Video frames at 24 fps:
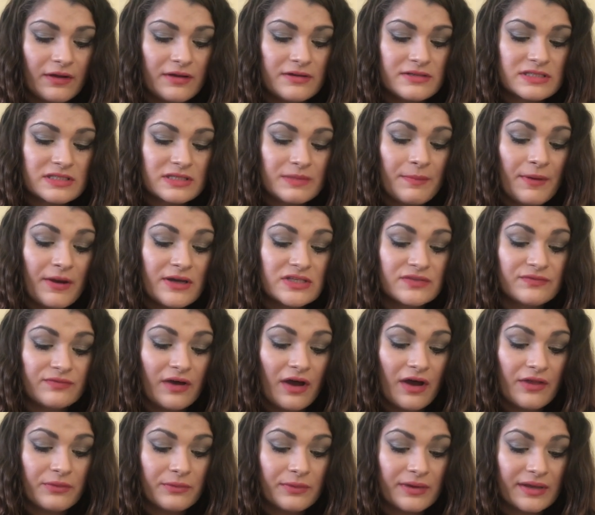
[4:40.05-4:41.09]
suppose
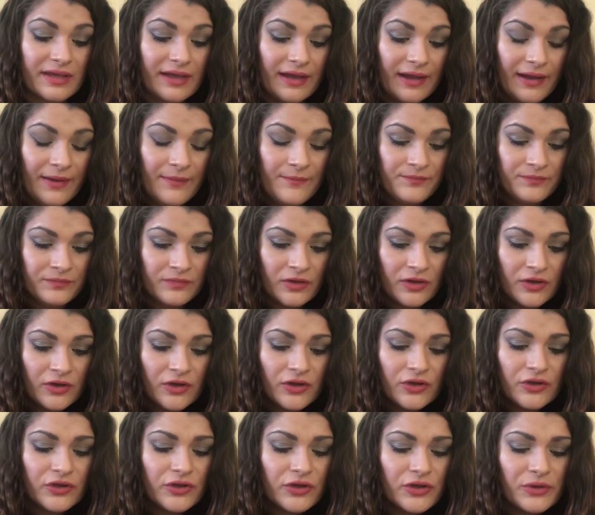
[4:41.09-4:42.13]
father would care."
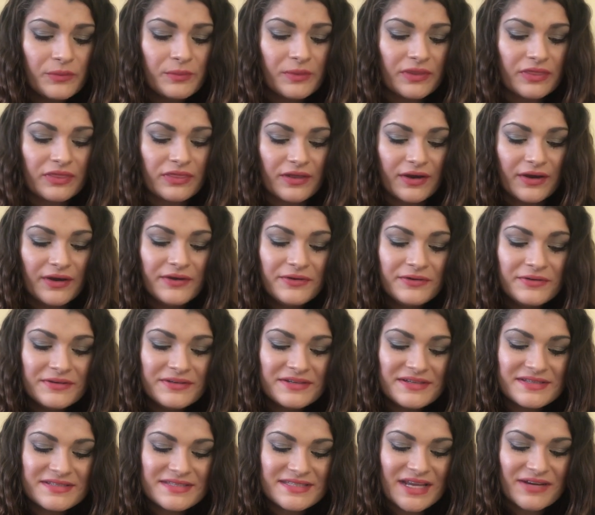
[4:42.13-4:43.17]
"You would, though,"
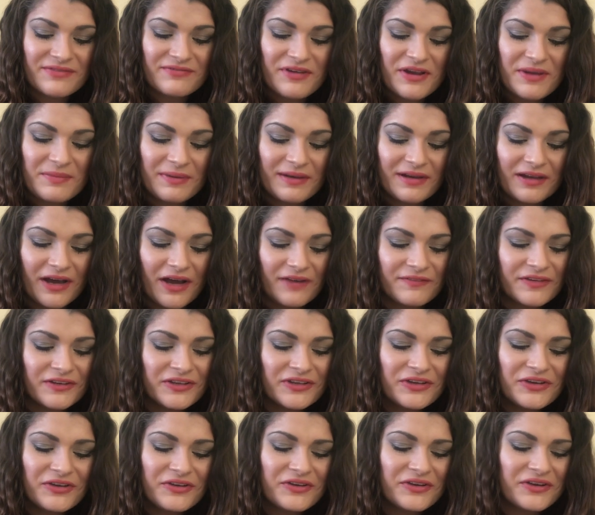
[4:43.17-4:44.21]
said Rupert,
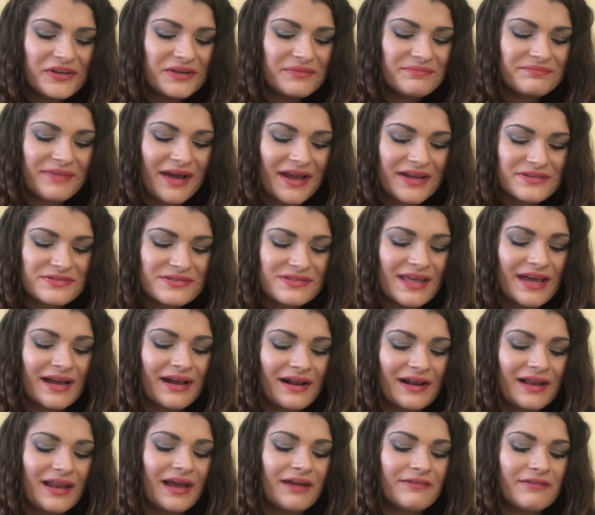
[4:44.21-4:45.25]
laughing. "You couldn't manage without
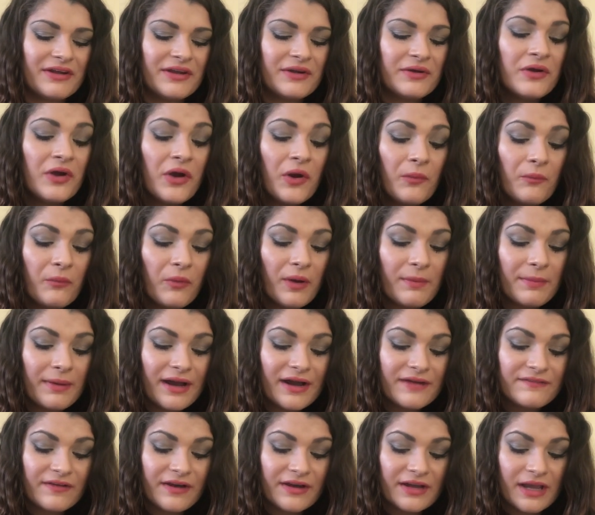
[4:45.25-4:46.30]
Clary. What
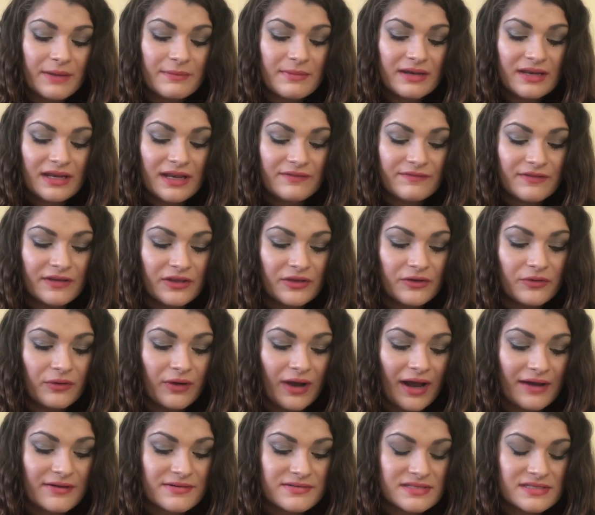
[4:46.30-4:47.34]
about if I come and live at your
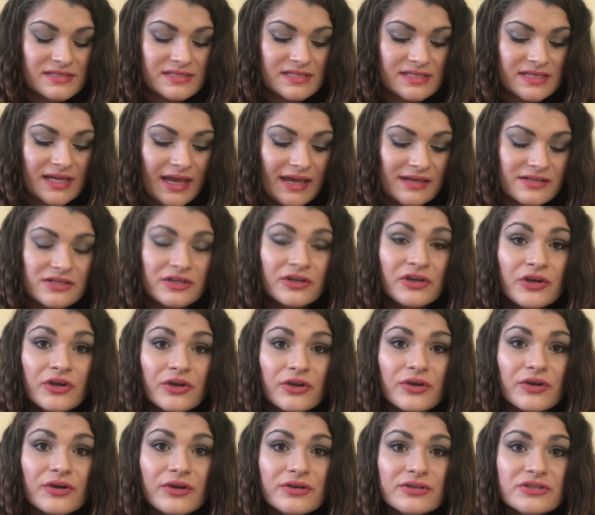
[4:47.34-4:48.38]
house instead?"
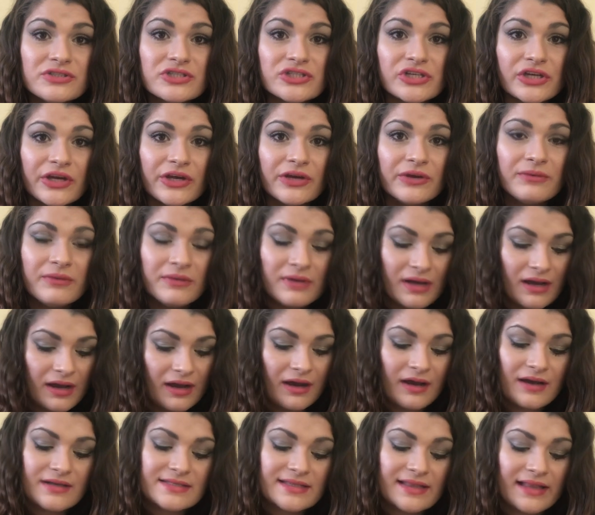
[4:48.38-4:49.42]
"Could you?"
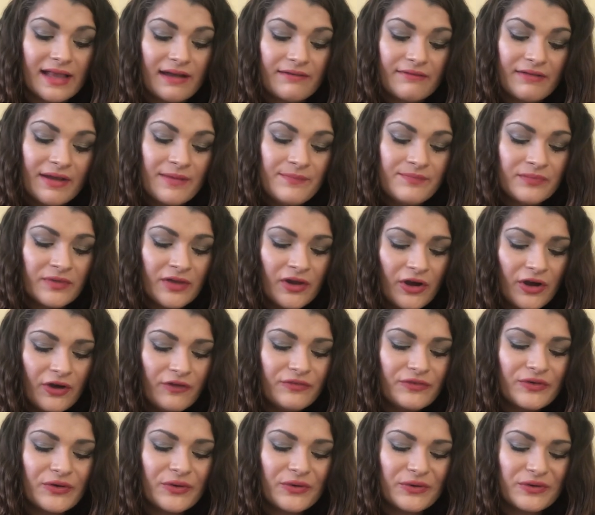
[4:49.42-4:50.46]
asked Clary.
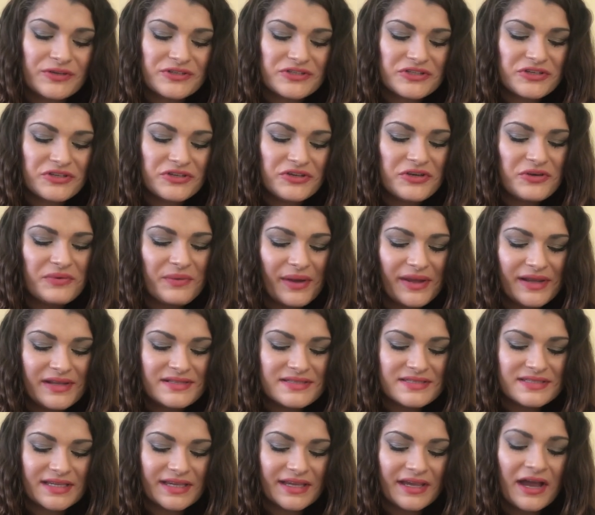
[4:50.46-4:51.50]
"Of course. You wait
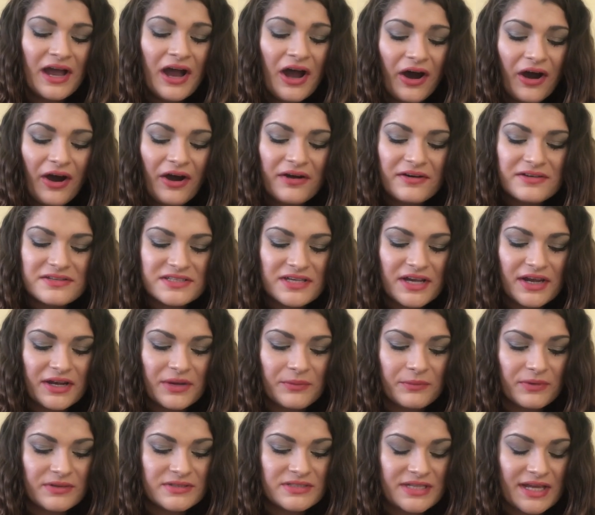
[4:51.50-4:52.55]
and see. I'll turn
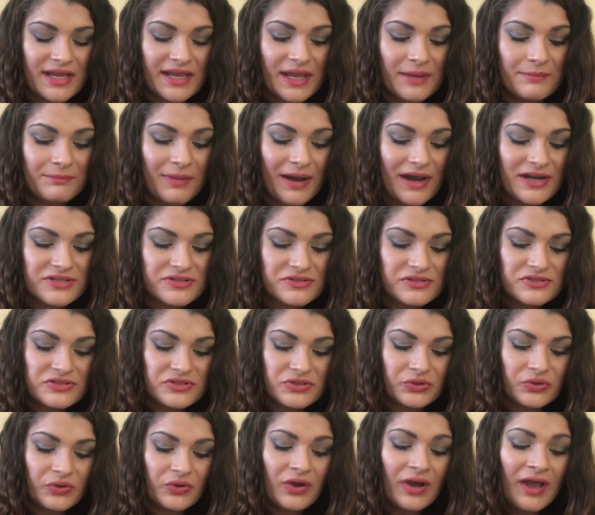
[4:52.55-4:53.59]
up one day and bash on the
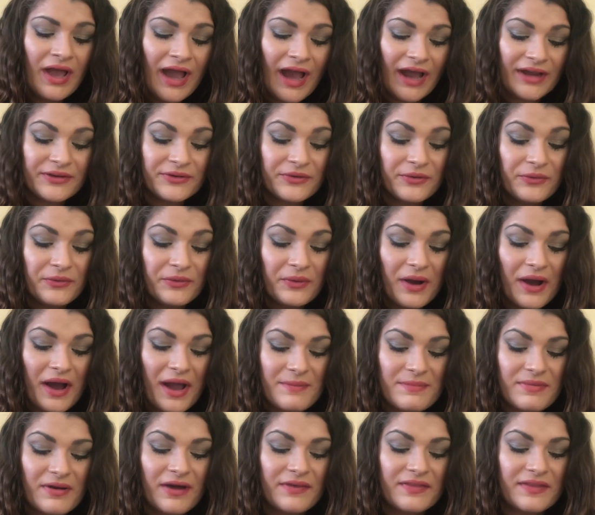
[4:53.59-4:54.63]
door, and you'll all
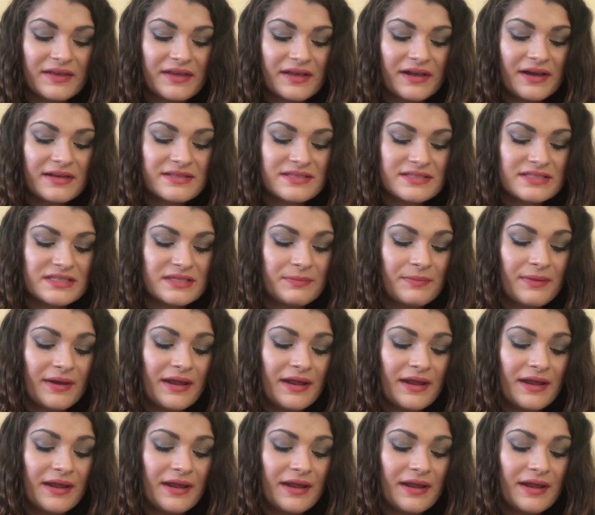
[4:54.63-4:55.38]
hide behind the curtains to